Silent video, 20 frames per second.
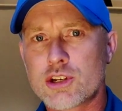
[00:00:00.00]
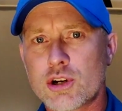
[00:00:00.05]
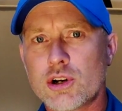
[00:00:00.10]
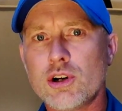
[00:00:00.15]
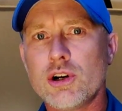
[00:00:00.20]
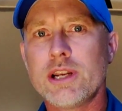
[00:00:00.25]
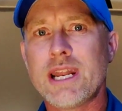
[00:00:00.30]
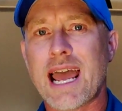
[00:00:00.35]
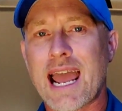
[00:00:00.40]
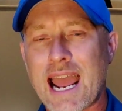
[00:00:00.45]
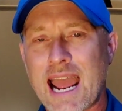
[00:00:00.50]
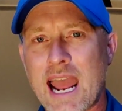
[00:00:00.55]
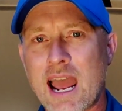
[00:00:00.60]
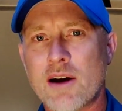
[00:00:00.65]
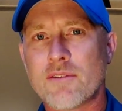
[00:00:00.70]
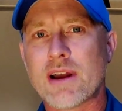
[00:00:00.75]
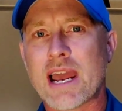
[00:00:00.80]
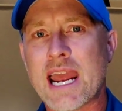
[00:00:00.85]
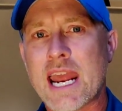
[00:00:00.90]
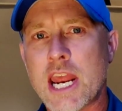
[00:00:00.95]
could
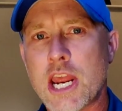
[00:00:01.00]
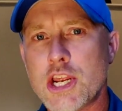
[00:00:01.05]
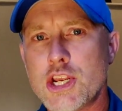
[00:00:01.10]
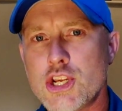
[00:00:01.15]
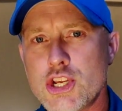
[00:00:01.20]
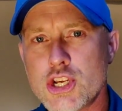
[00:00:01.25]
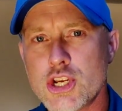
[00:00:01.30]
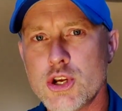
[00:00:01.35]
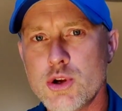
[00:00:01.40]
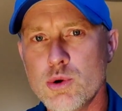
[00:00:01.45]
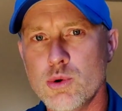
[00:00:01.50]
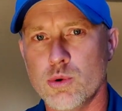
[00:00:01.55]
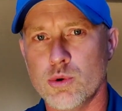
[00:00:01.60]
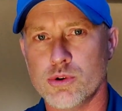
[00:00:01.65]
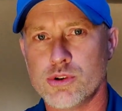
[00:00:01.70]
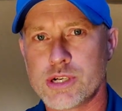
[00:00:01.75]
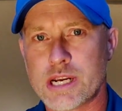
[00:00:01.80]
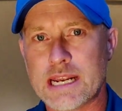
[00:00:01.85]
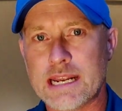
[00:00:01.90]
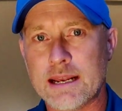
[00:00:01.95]
have a
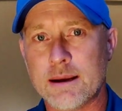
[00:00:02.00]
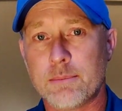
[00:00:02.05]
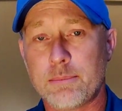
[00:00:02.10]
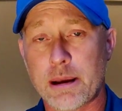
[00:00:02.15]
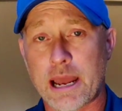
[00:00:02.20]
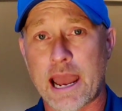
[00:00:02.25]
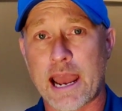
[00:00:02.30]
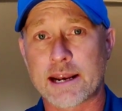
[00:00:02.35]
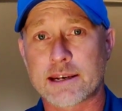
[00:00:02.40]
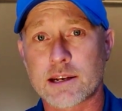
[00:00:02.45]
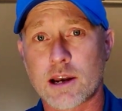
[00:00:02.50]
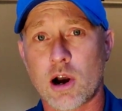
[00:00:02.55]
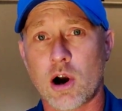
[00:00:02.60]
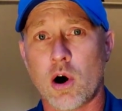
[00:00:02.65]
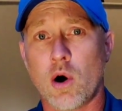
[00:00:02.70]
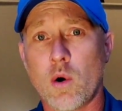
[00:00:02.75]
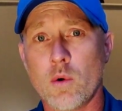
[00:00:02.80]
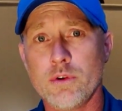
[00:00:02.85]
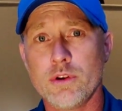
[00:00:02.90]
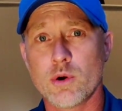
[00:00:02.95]
huge impact
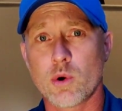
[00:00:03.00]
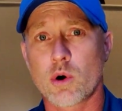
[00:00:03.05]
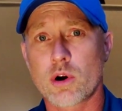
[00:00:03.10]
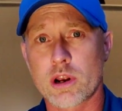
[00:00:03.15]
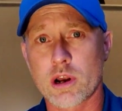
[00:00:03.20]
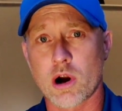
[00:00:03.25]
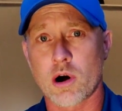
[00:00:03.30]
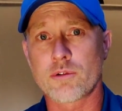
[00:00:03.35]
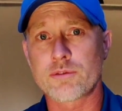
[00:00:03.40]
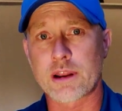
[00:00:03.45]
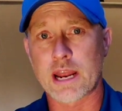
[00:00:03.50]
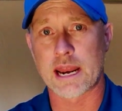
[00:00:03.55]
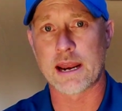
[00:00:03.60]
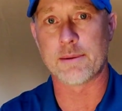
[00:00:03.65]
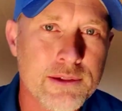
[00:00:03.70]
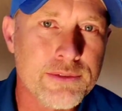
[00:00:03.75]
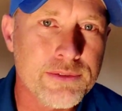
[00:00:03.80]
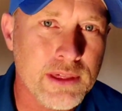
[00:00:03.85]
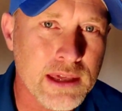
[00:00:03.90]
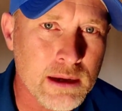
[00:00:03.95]
on your golf
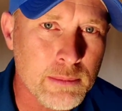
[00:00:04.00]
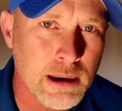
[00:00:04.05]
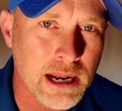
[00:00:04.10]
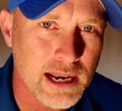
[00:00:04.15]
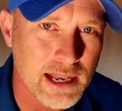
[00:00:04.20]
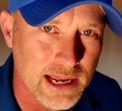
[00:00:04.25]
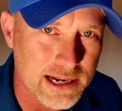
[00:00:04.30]
game. Think about it